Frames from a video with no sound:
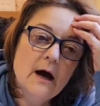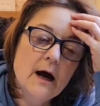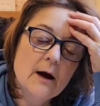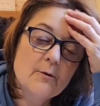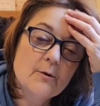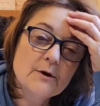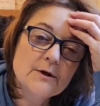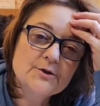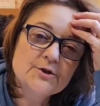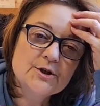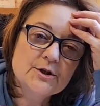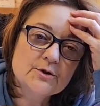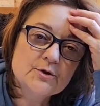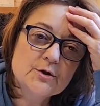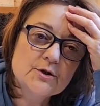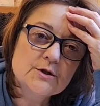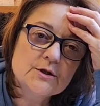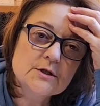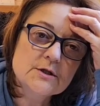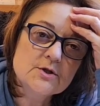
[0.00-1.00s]
I wrote a
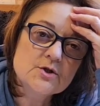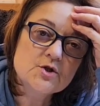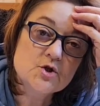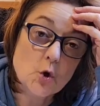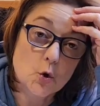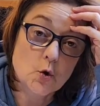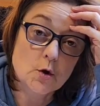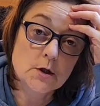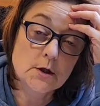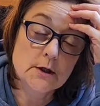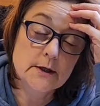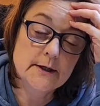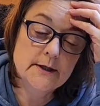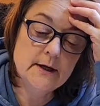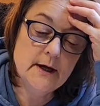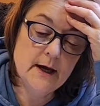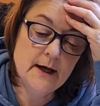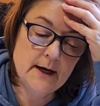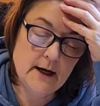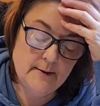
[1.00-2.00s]
children's
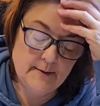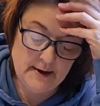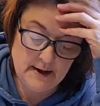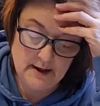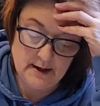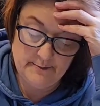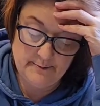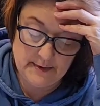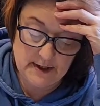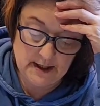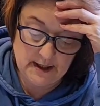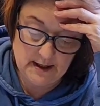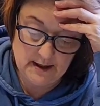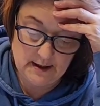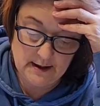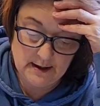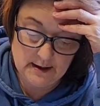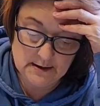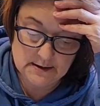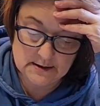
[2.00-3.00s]
story and I'm
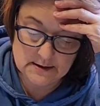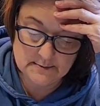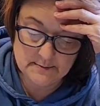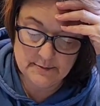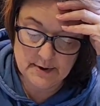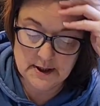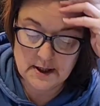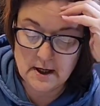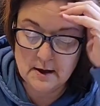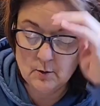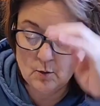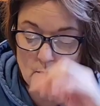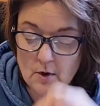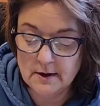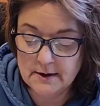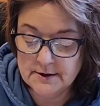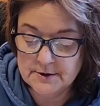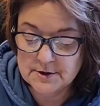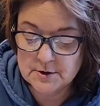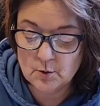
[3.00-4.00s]
animating it, but I
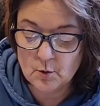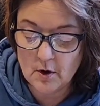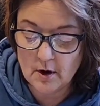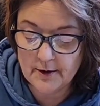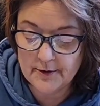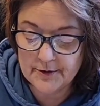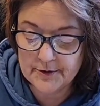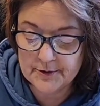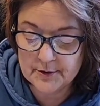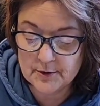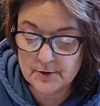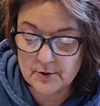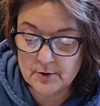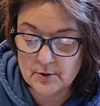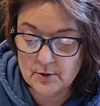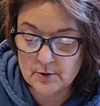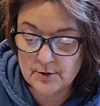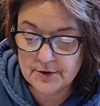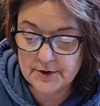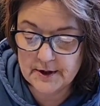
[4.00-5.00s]
wanted to walk
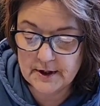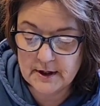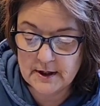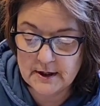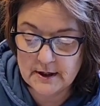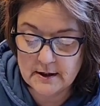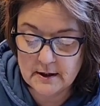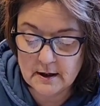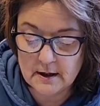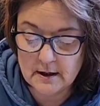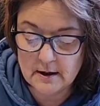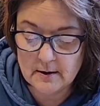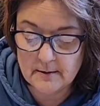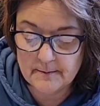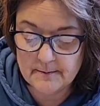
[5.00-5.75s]
through the